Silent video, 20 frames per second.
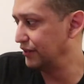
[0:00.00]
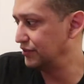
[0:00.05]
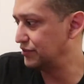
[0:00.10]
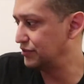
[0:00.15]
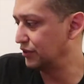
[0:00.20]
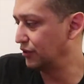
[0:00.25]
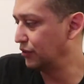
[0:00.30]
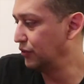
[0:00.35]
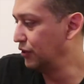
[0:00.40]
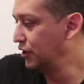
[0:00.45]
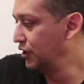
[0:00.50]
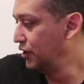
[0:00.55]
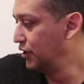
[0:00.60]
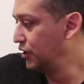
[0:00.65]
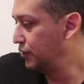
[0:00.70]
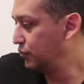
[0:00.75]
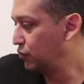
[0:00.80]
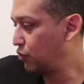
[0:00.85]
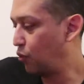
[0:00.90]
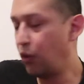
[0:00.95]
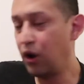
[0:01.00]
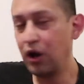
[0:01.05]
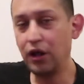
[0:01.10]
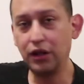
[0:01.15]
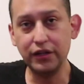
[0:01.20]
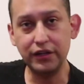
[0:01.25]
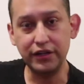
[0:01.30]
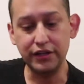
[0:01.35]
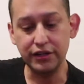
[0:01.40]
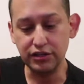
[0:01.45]
So
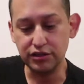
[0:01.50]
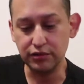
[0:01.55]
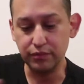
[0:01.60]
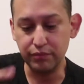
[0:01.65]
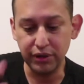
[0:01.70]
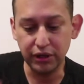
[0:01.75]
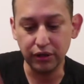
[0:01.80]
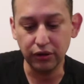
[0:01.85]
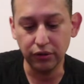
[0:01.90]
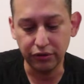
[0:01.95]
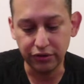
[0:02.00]
quality is a bigger